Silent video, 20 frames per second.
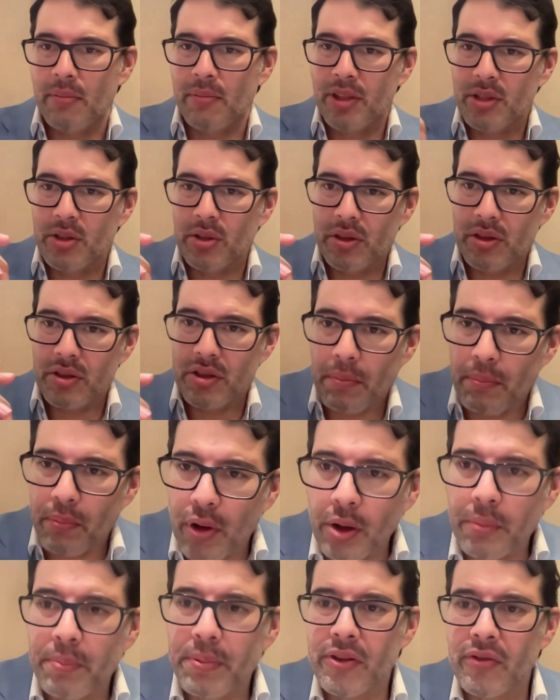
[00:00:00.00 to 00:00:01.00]
And so there's a
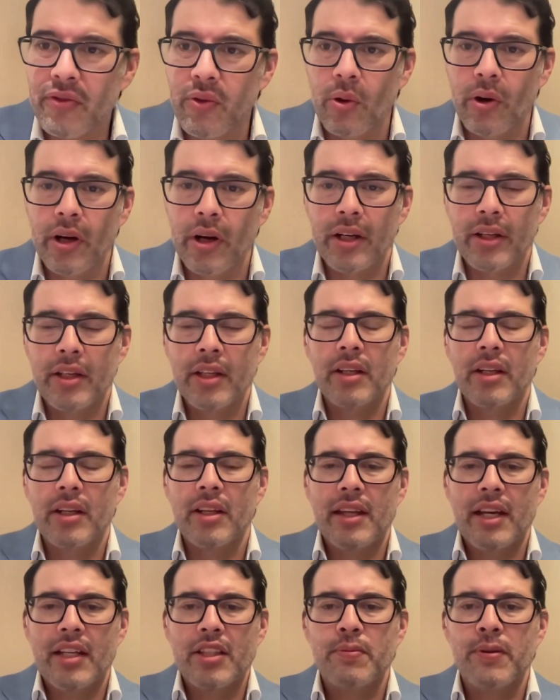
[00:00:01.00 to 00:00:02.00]
purpose for it.
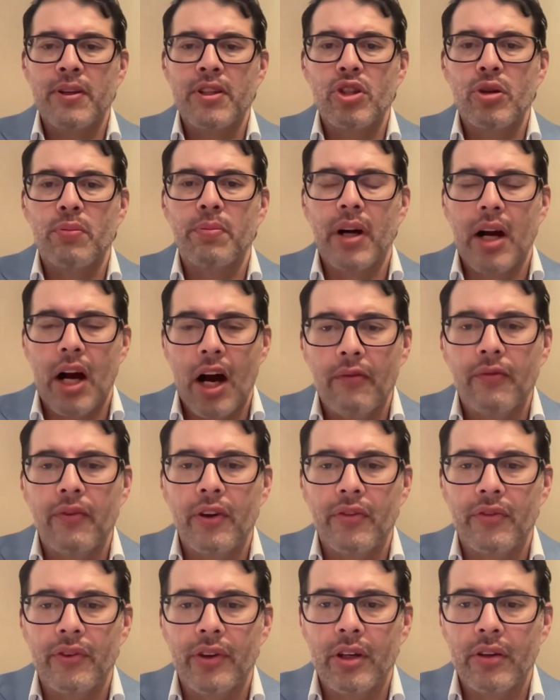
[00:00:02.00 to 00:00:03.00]
And that's been super
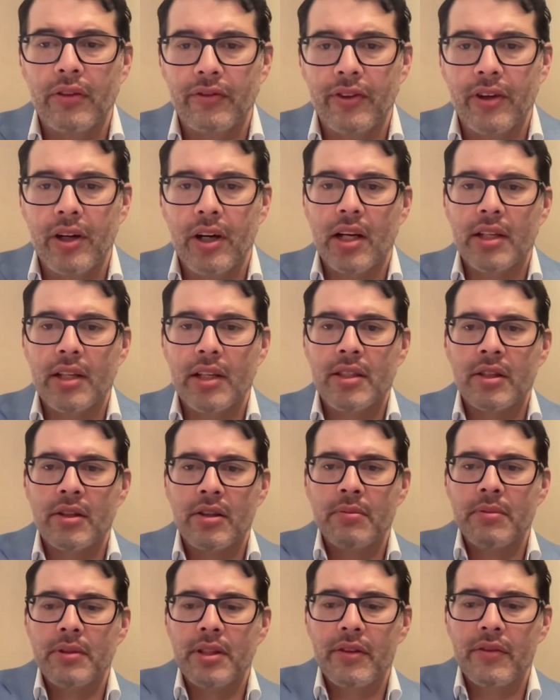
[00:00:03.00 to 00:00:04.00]
helpful for us in
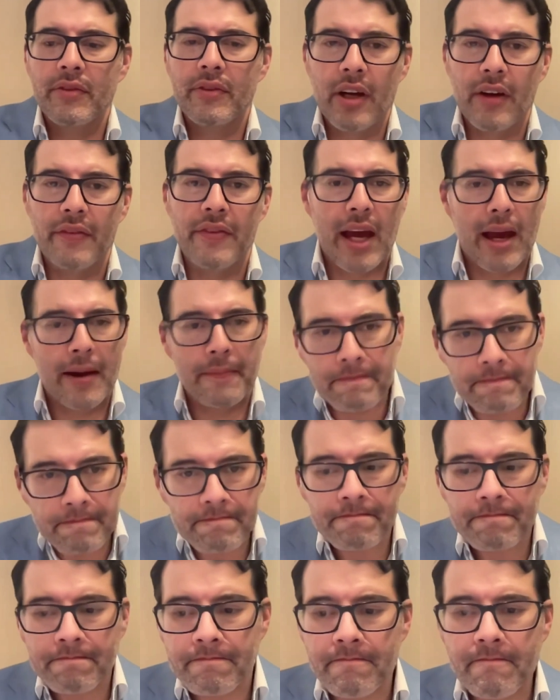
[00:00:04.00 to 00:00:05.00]
terms of that.
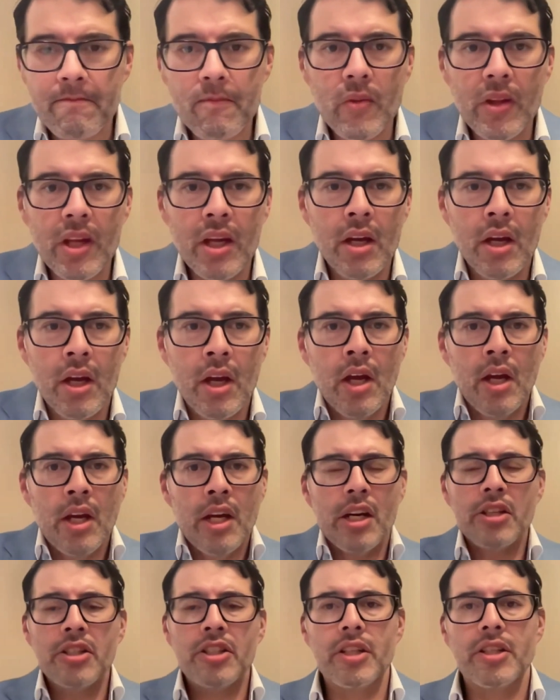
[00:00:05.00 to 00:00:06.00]

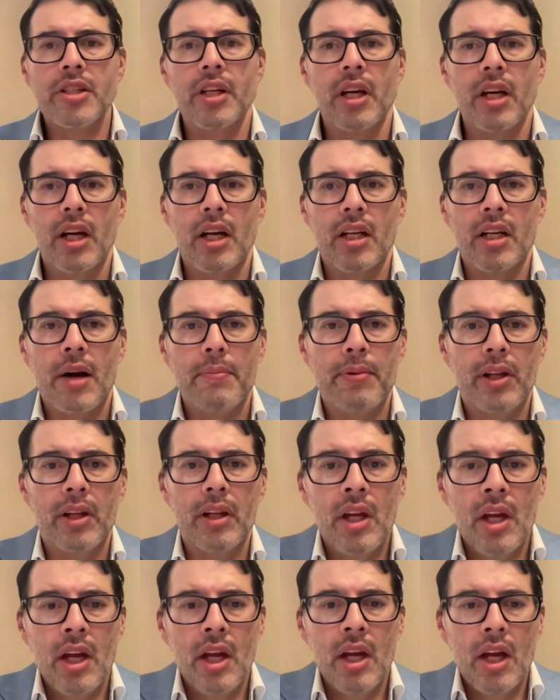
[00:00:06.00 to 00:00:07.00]
Here's just a
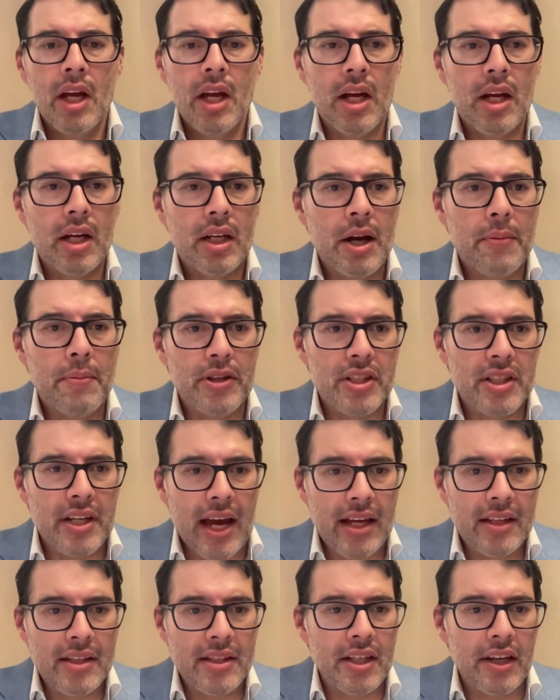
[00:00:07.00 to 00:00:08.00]
couple
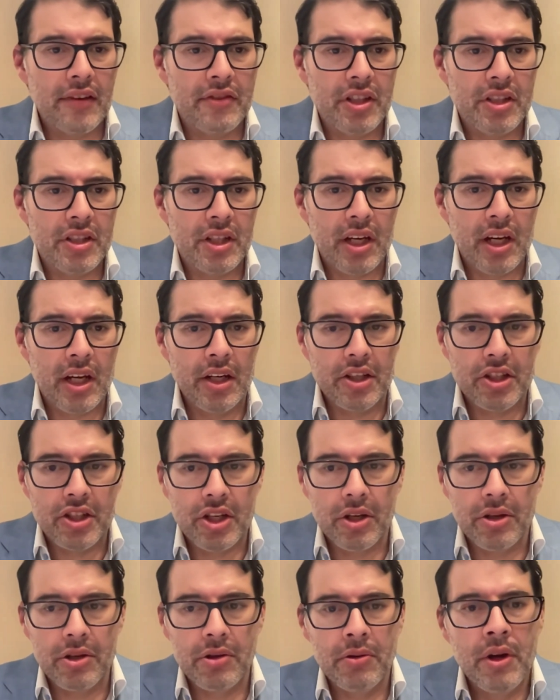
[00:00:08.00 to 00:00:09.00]
stats stuff just to kind of show
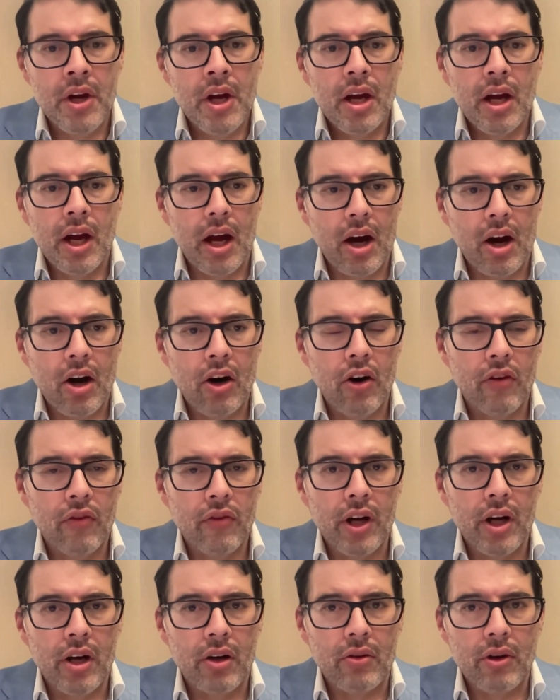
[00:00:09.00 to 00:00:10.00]
you our
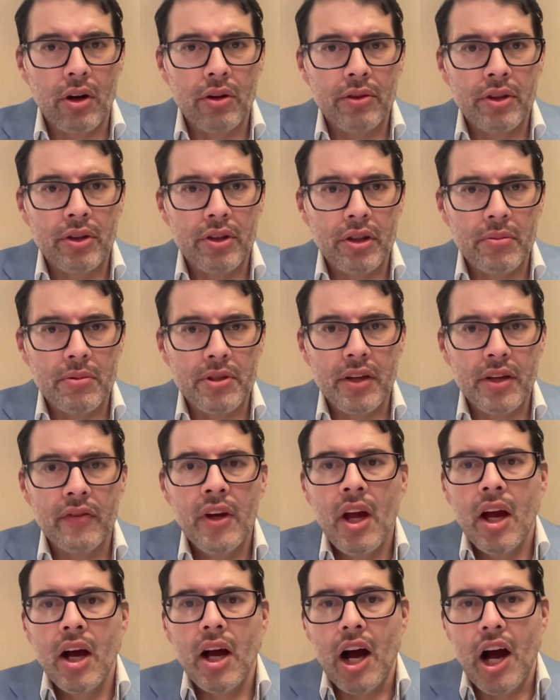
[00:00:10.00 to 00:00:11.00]
overall growth in terms of
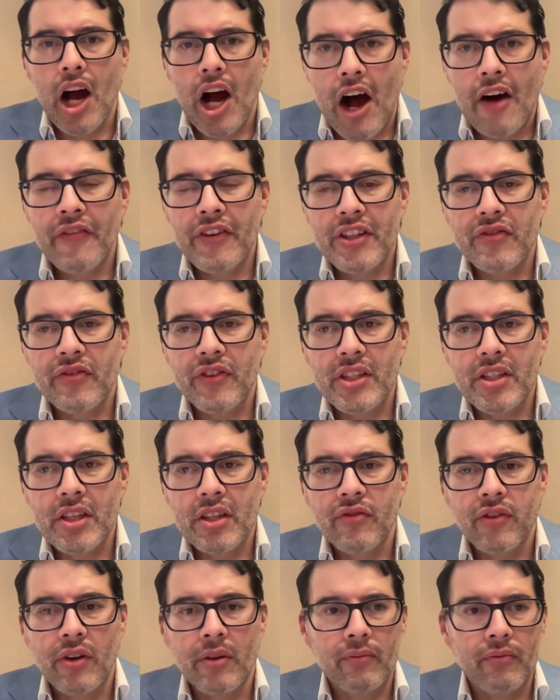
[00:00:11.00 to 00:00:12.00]
office visits
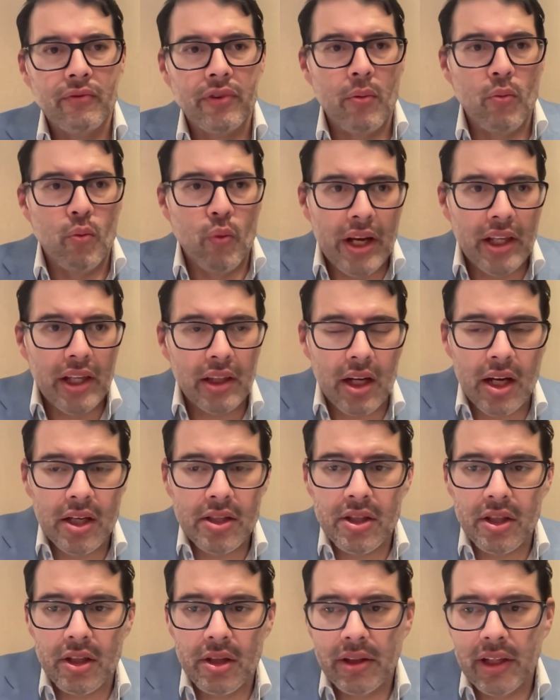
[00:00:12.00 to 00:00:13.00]
from weight loss.
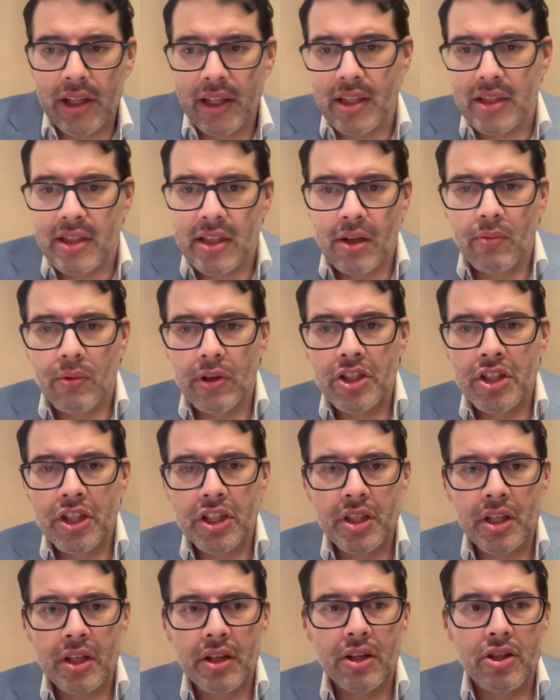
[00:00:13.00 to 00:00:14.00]
Like I said, we're
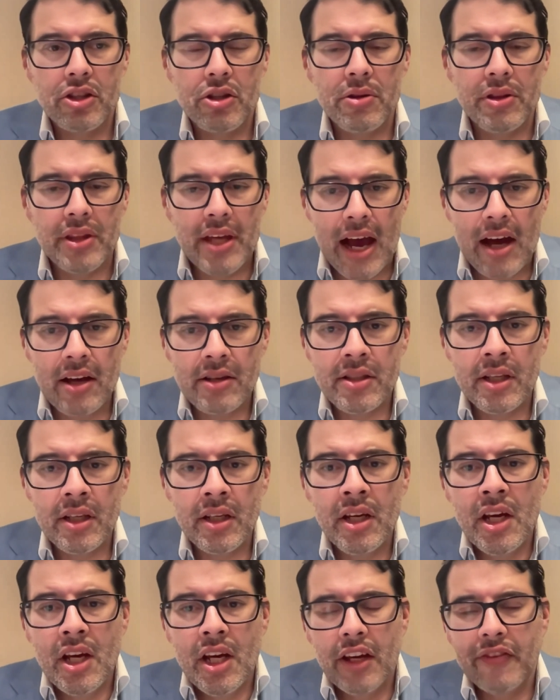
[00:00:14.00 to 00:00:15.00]
just under 2,000.
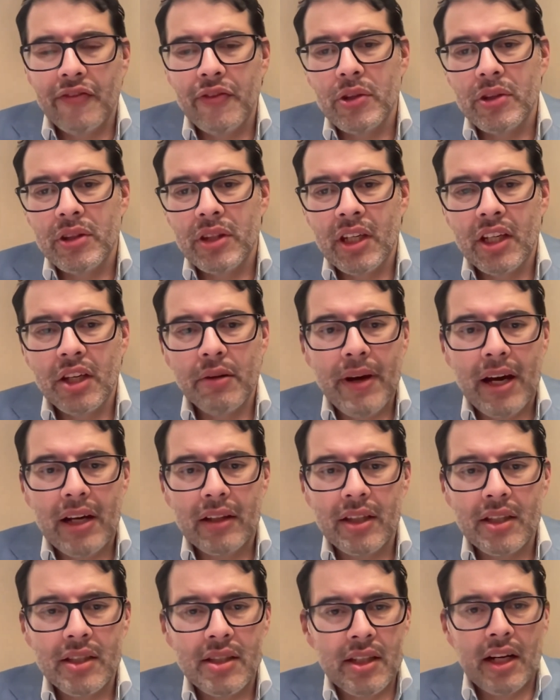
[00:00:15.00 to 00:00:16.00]
If you think about
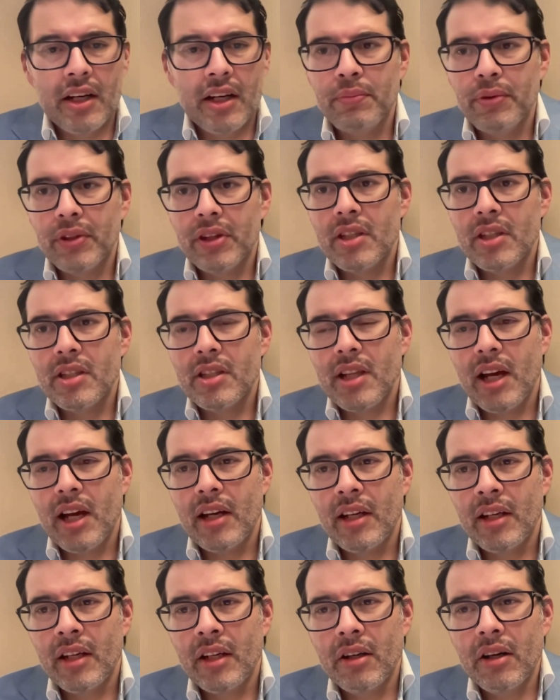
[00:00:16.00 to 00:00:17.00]
this, and I didn't put this slide
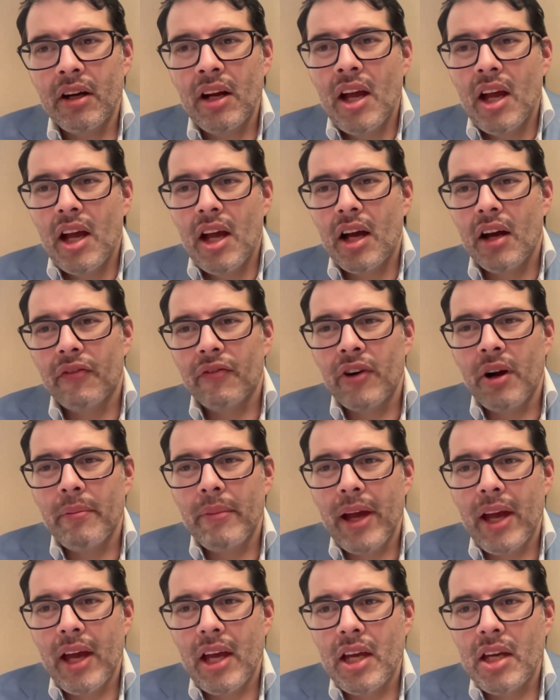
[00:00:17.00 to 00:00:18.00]
in here, from
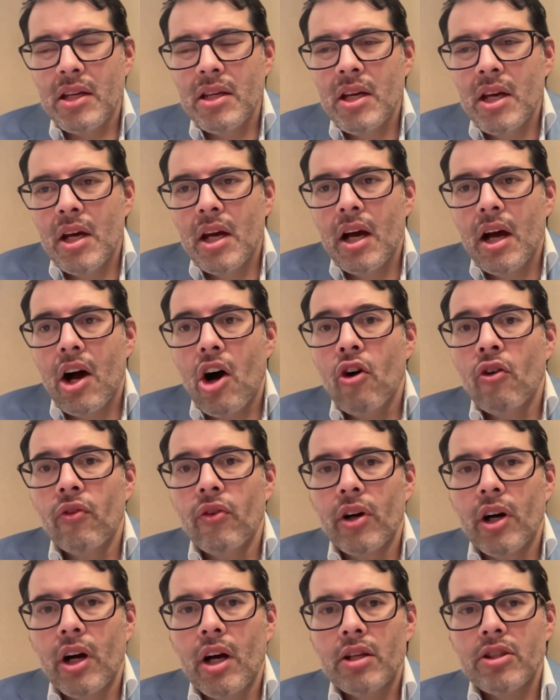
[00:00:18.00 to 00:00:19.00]
a
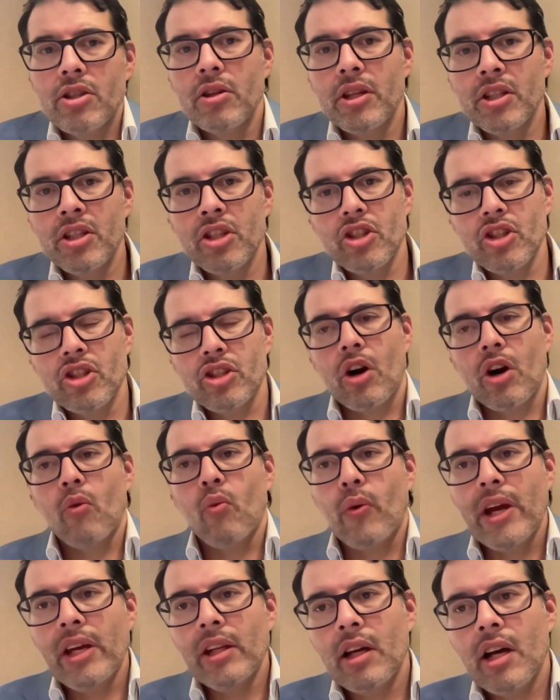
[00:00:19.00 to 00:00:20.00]
overall, so this is just our
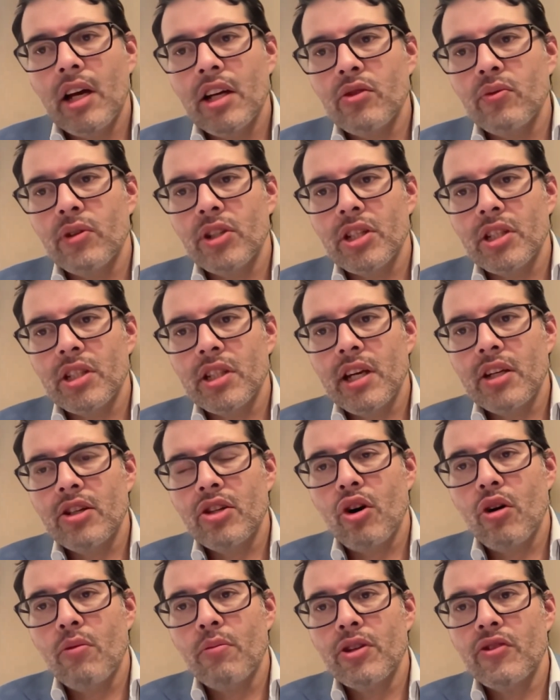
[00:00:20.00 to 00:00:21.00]
weight loss, which has led to
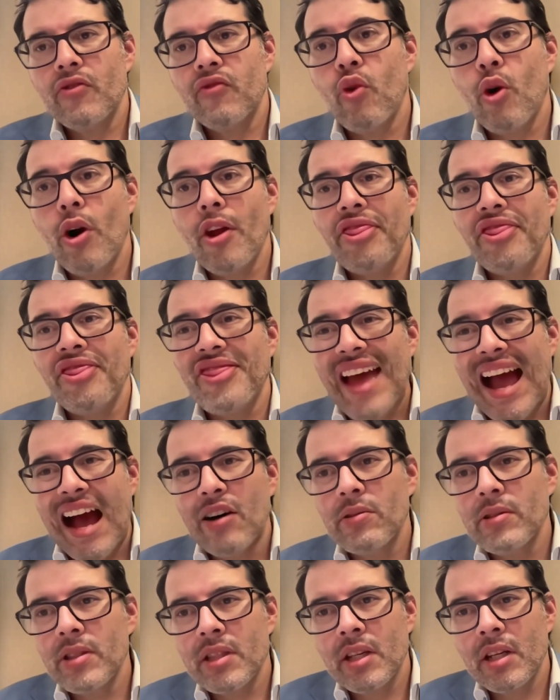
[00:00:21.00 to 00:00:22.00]
almost
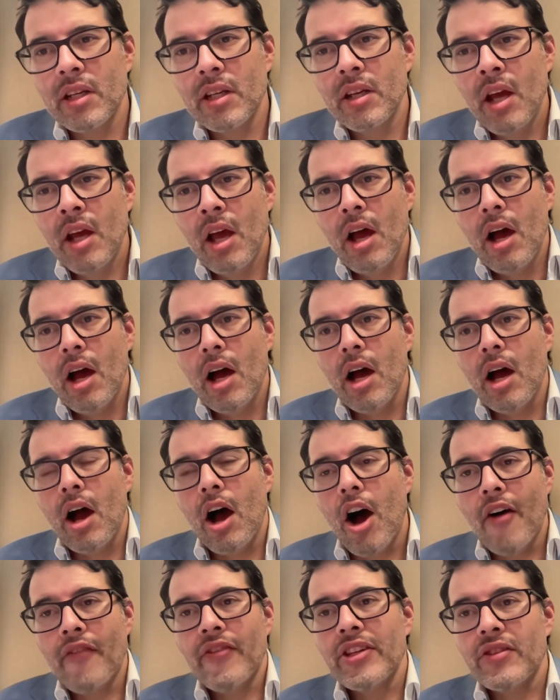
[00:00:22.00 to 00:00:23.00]
4,000
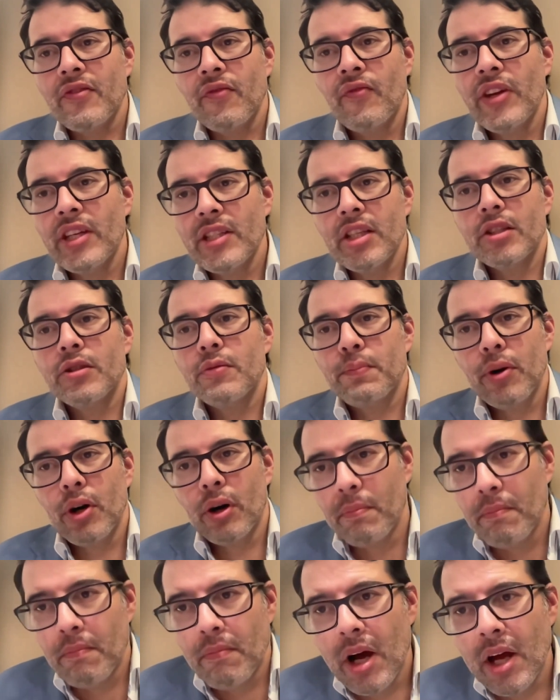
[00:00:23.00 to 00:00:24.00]
office visits per
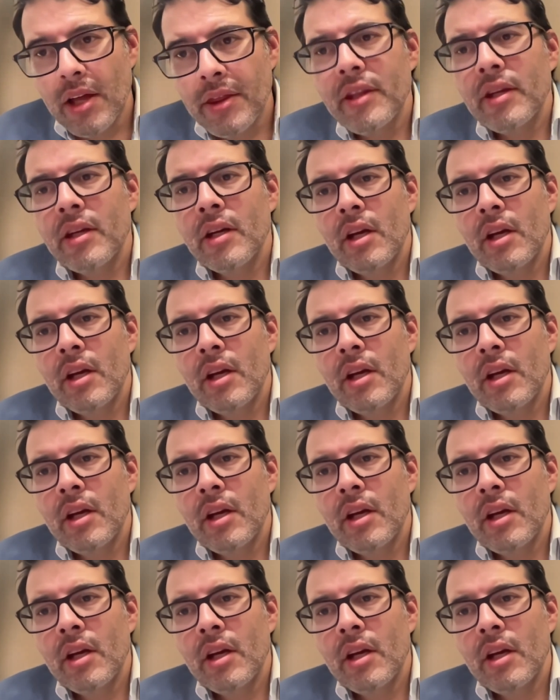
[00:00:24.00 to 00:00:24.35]
month.